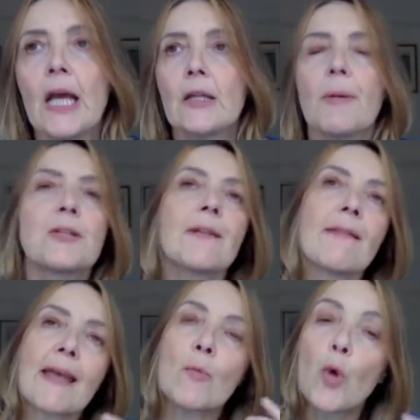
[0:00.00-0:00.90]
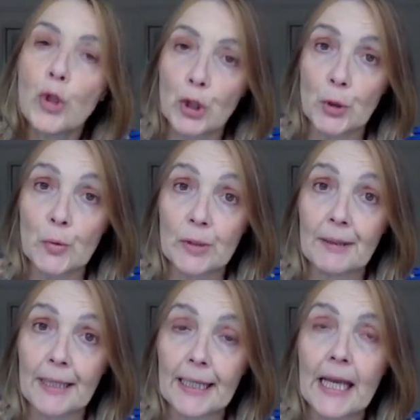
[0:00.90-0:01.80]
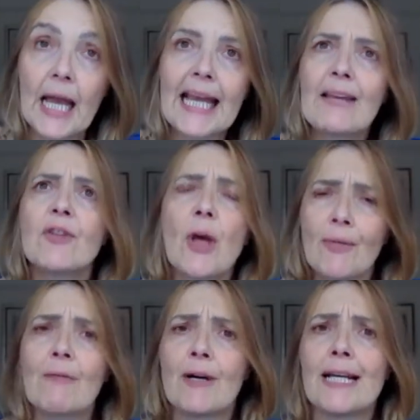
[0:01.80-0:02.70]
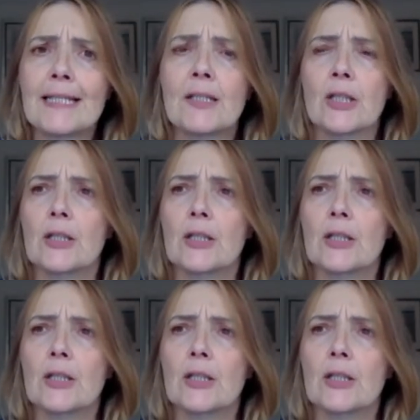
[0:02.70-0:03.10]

the person that they want you to be, even though that really isn't